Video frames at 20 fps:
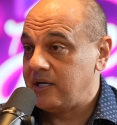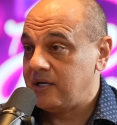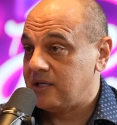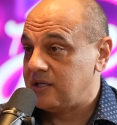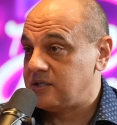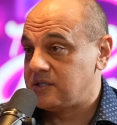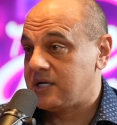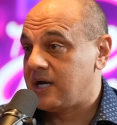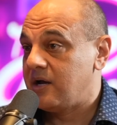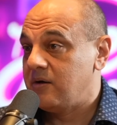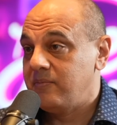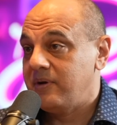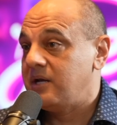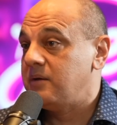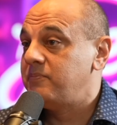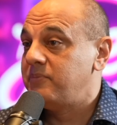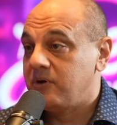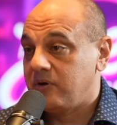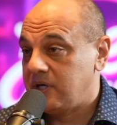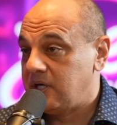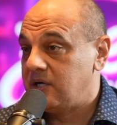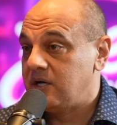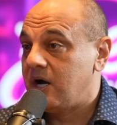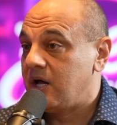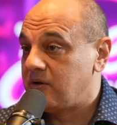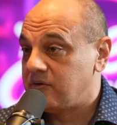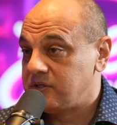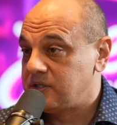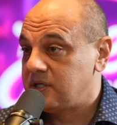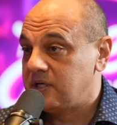And there's a guy who made $1 billion
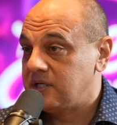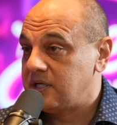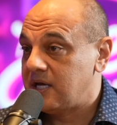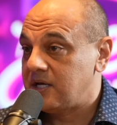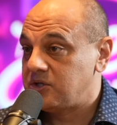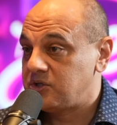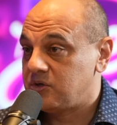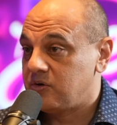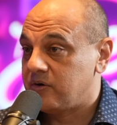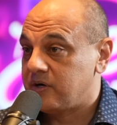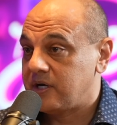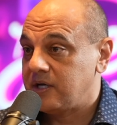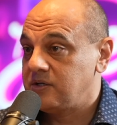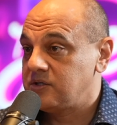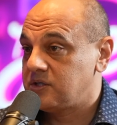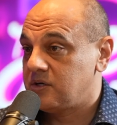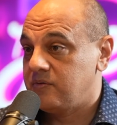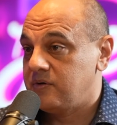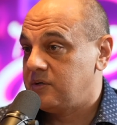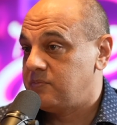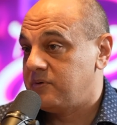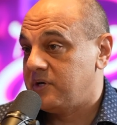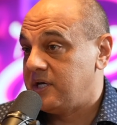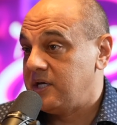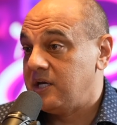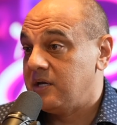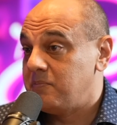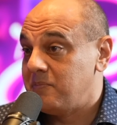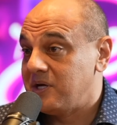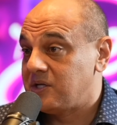in a day shorting. But he
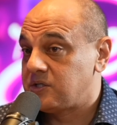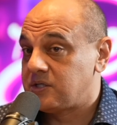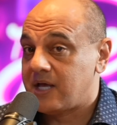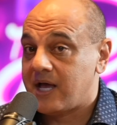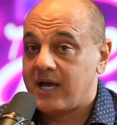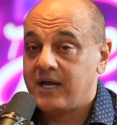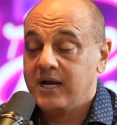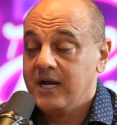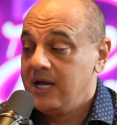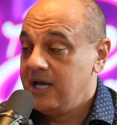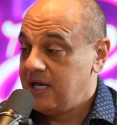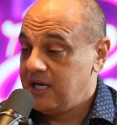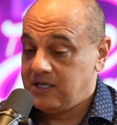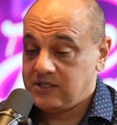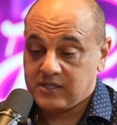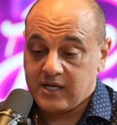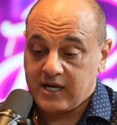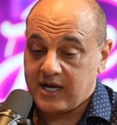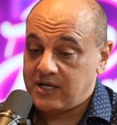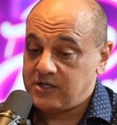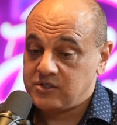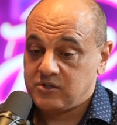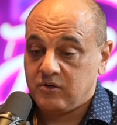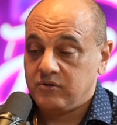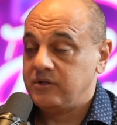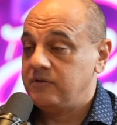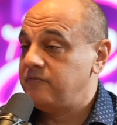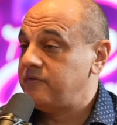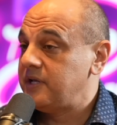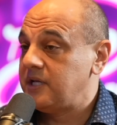admits that. He's like, I sold
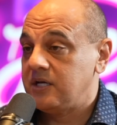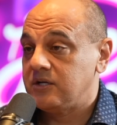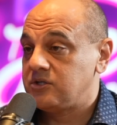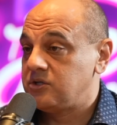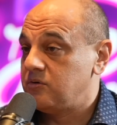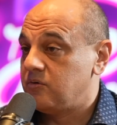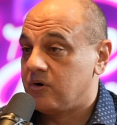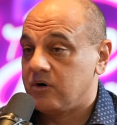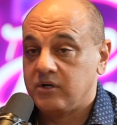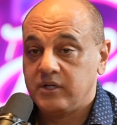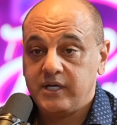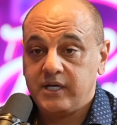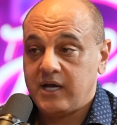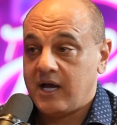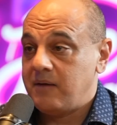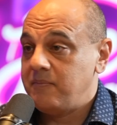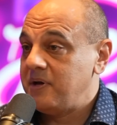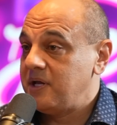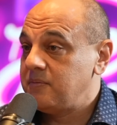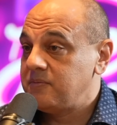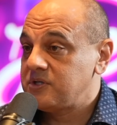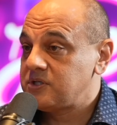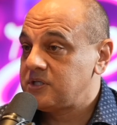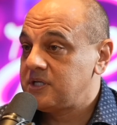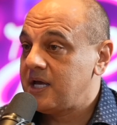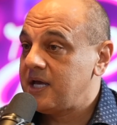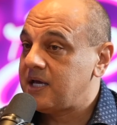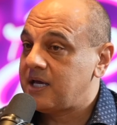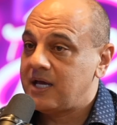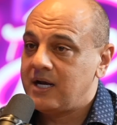Nvidia too early. I made a
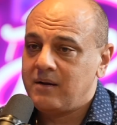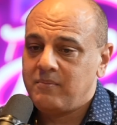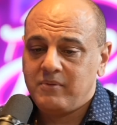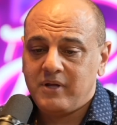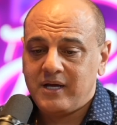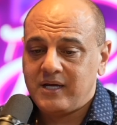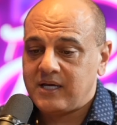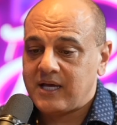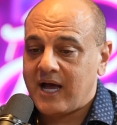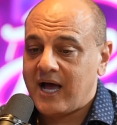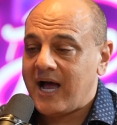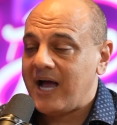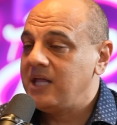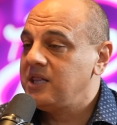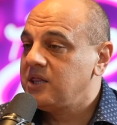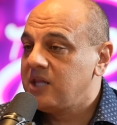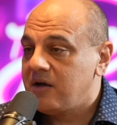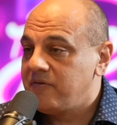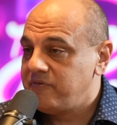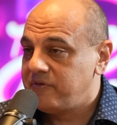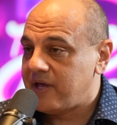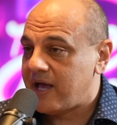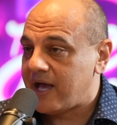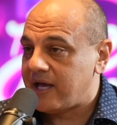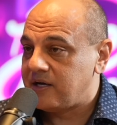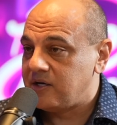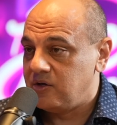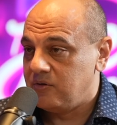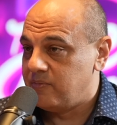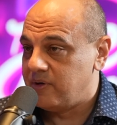mistake. And I'm like, I love
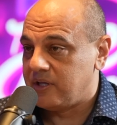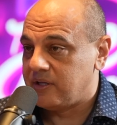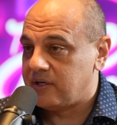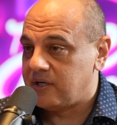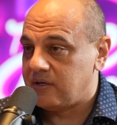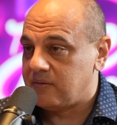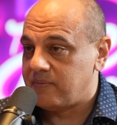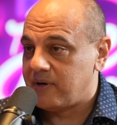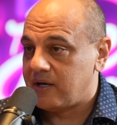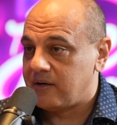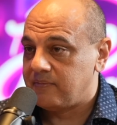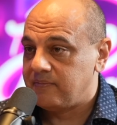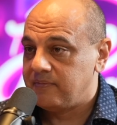that humility about him.